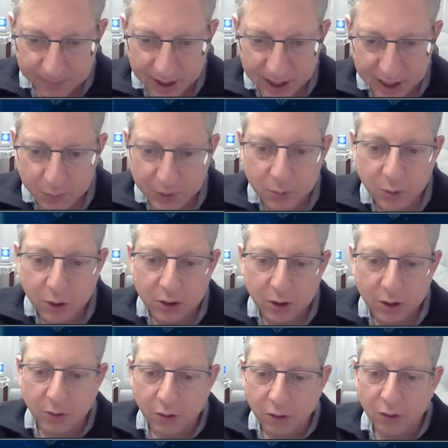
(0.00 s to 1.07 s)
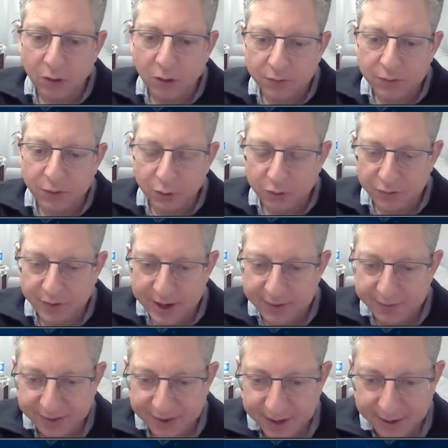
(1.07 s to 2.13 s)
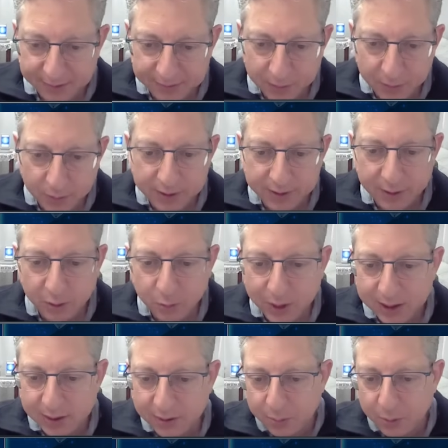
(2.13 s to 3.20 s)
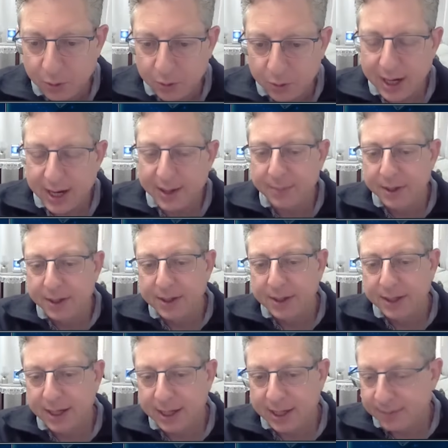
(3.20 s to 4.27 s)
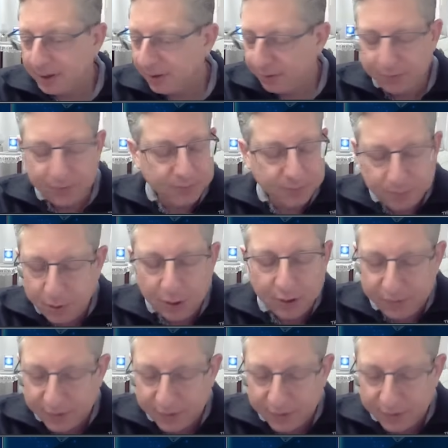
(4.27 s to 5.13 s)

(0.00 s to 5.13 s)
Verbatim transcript: And we work on all of those five things. So on our wellness program, uh, that's part of